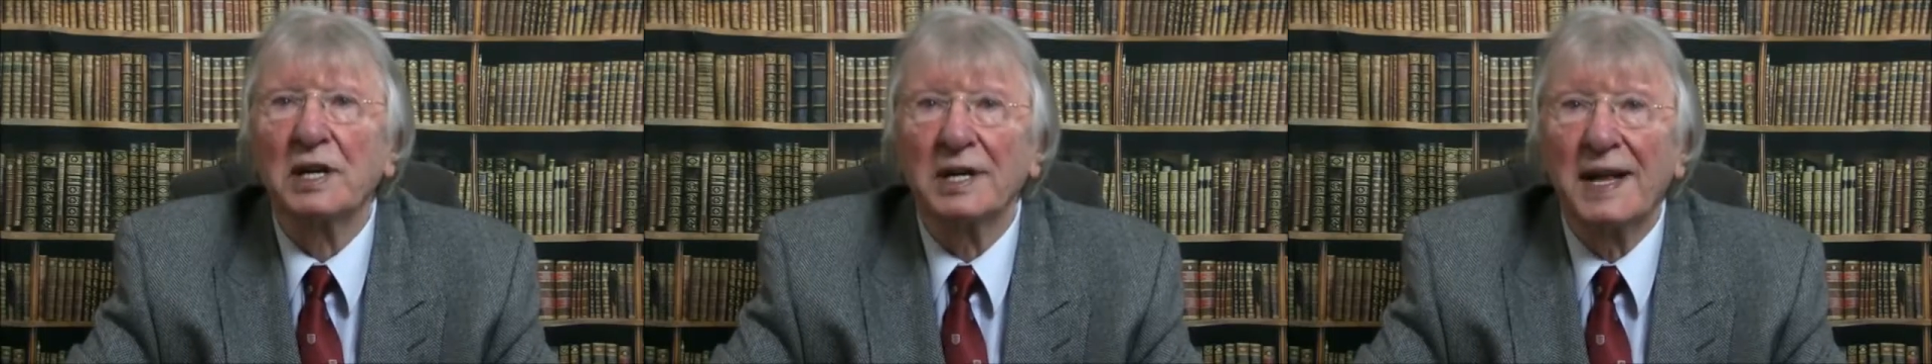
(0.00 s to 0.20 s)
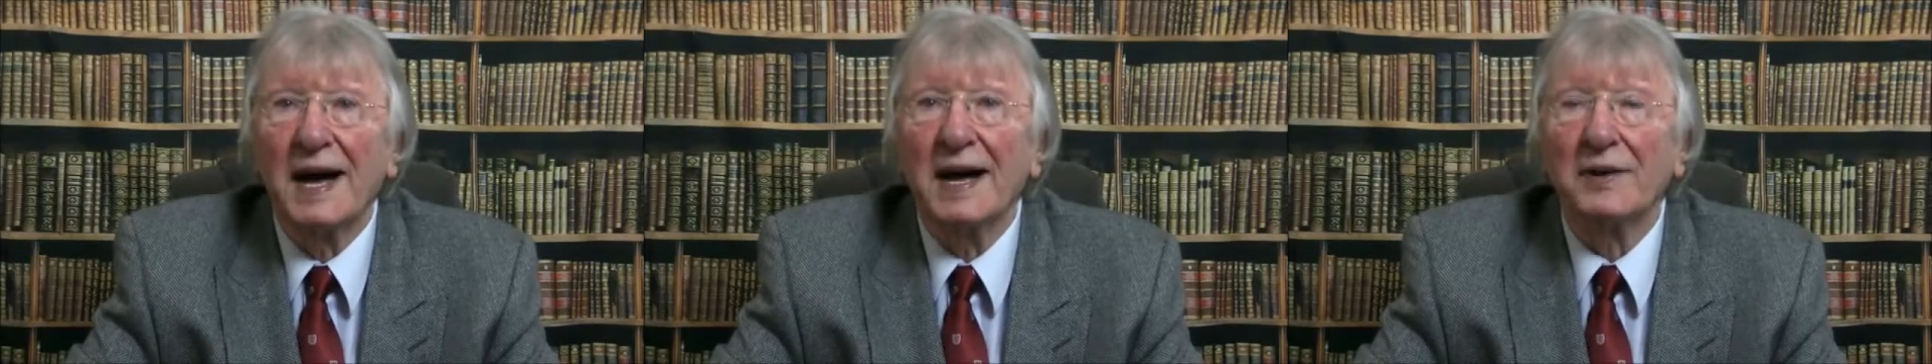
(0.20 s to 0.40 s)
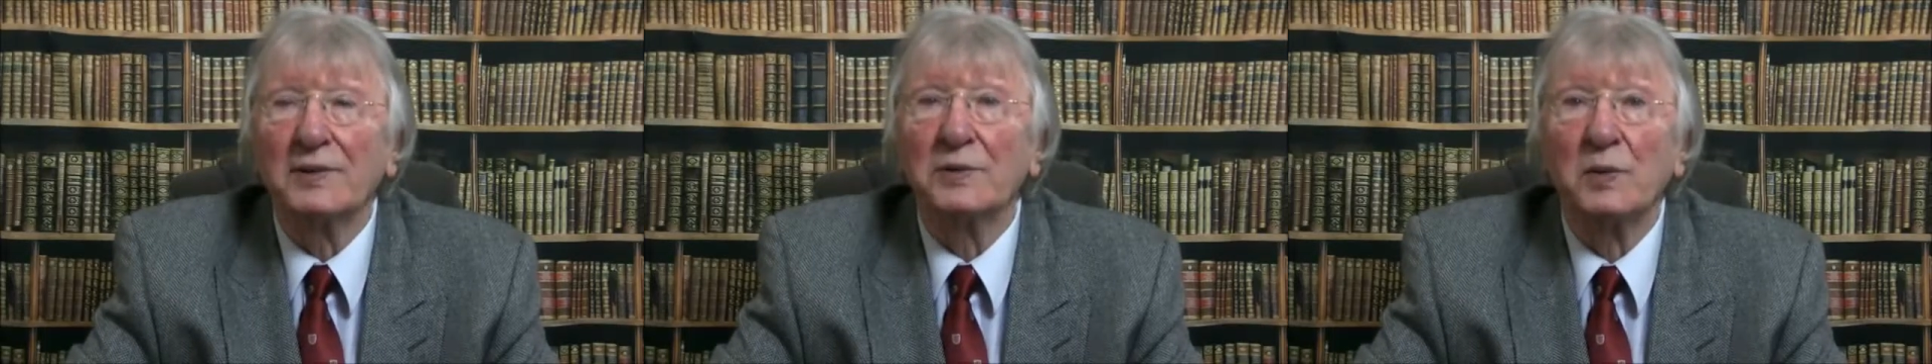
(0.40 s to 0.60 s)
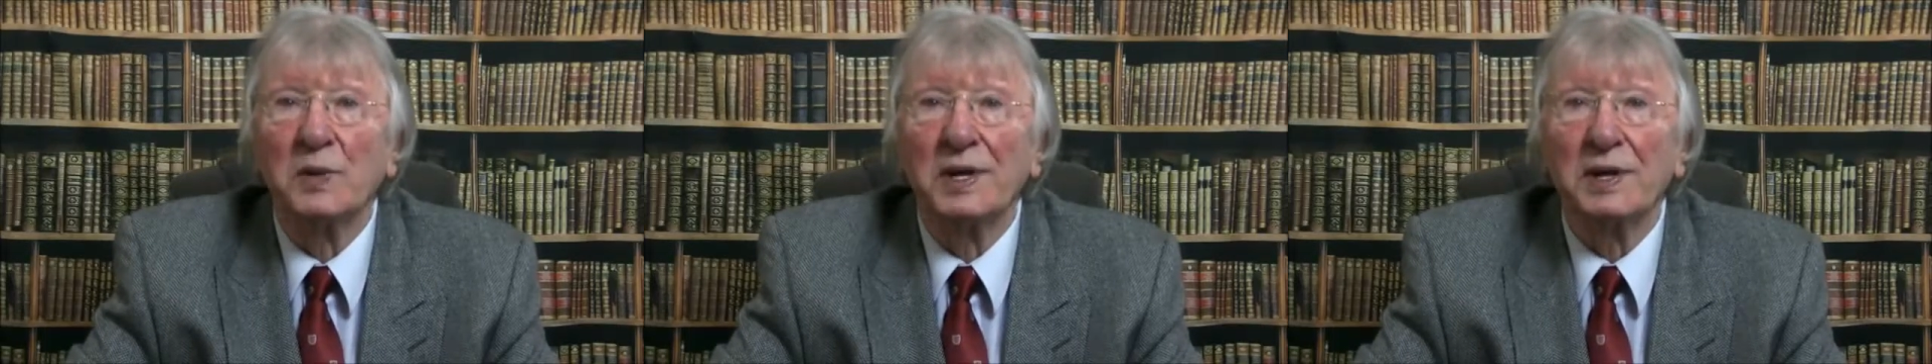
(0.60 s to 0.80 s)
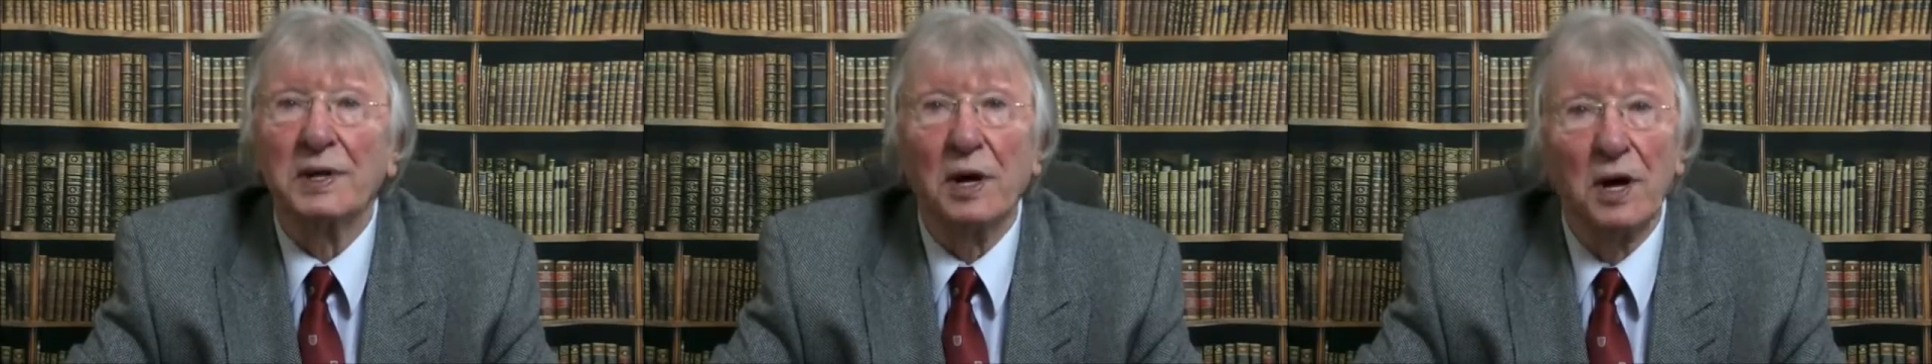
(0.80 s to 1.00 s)
than
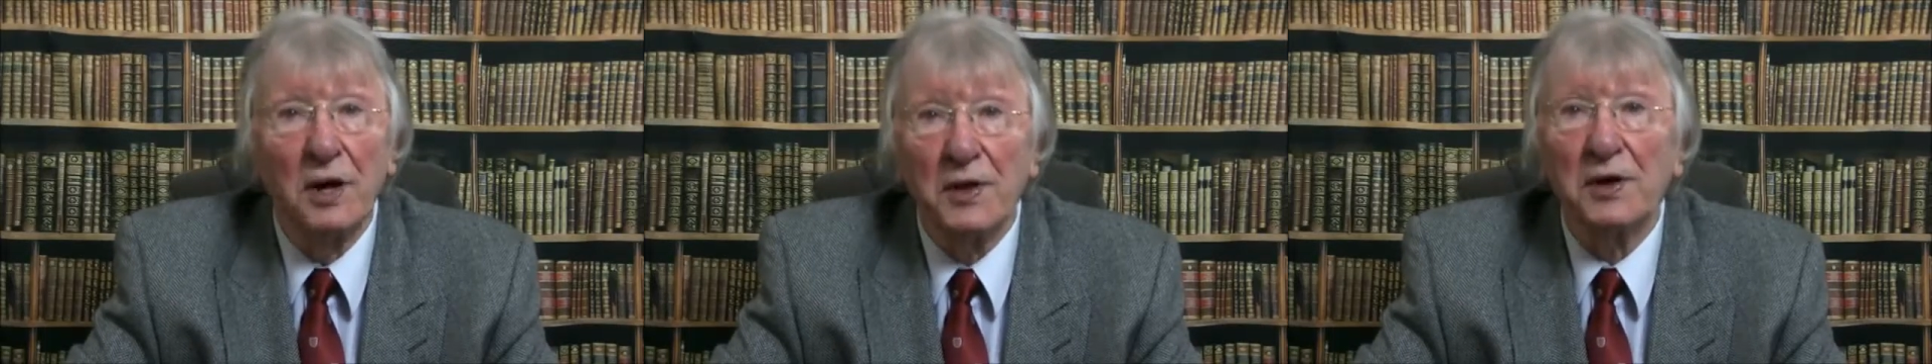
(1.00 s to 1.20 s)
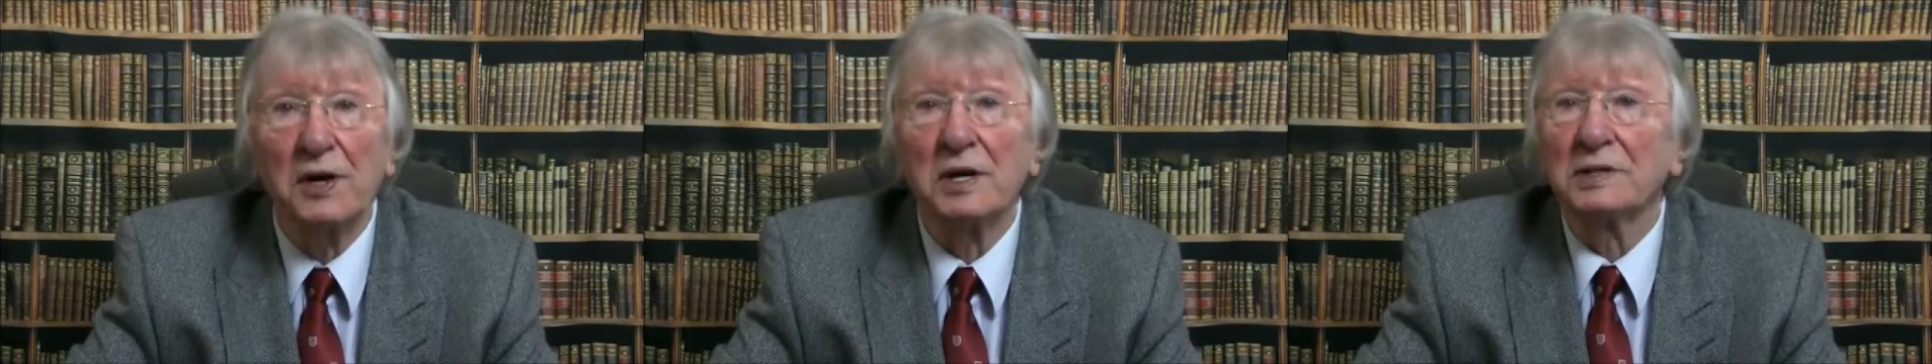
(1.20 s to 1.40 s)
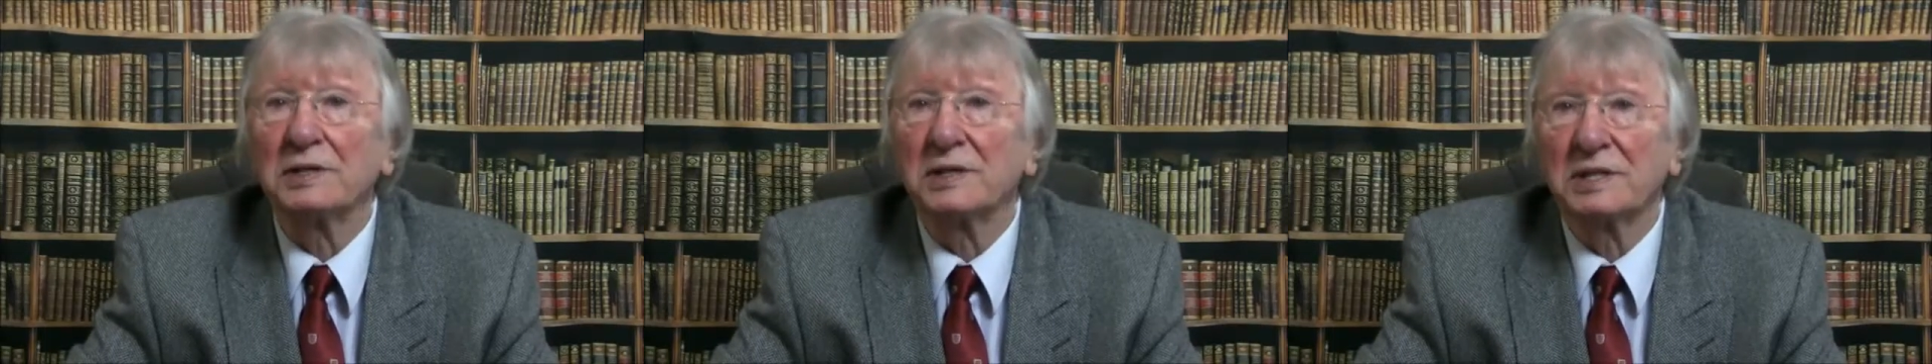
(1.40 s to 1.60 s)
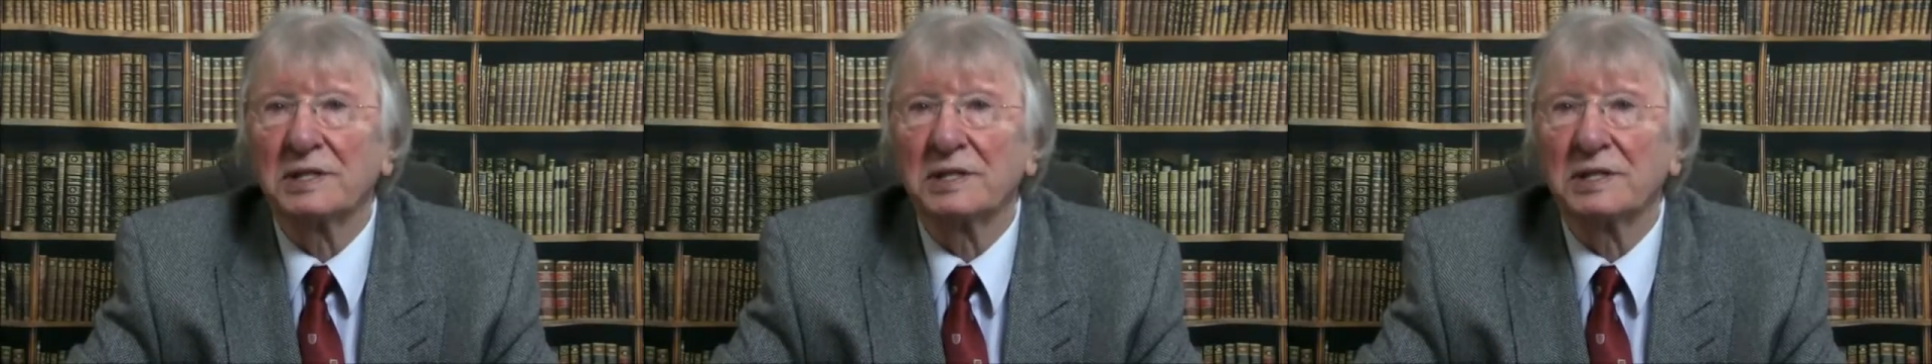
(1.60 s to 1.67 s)
with other